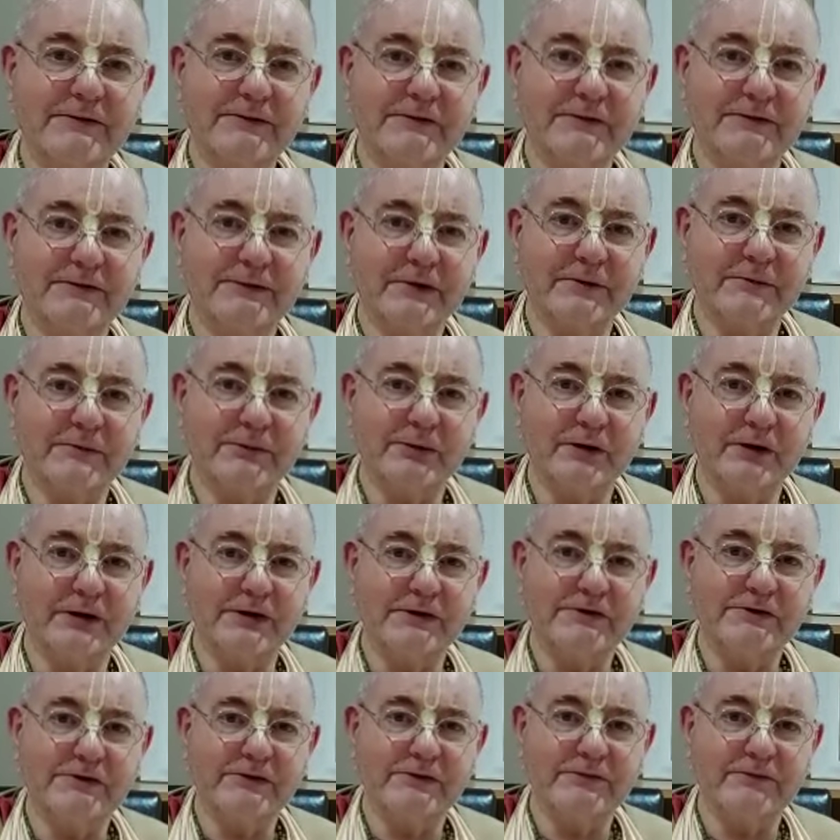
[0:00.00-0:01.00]
of
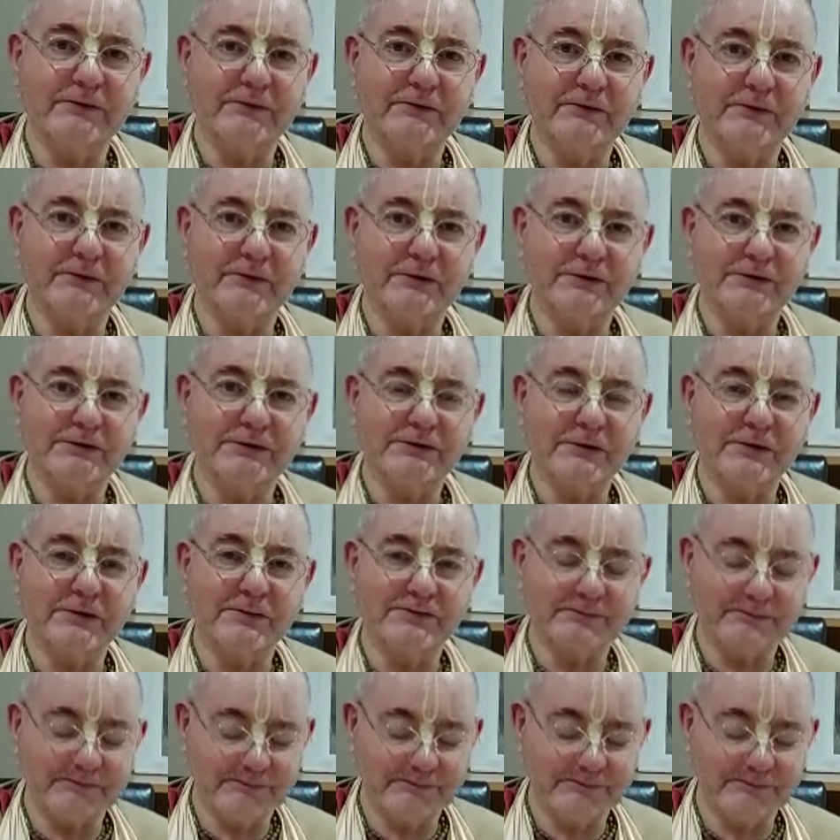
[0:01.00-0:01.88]
separation from Krishna,